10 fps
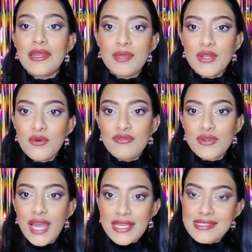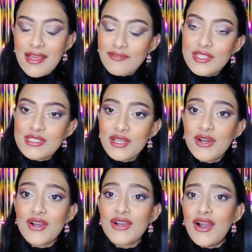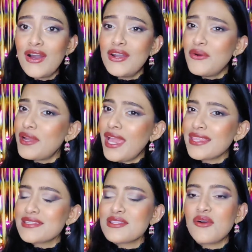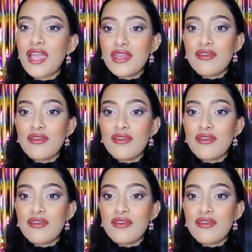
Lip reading: let me know if you guys love this look or don't like this look,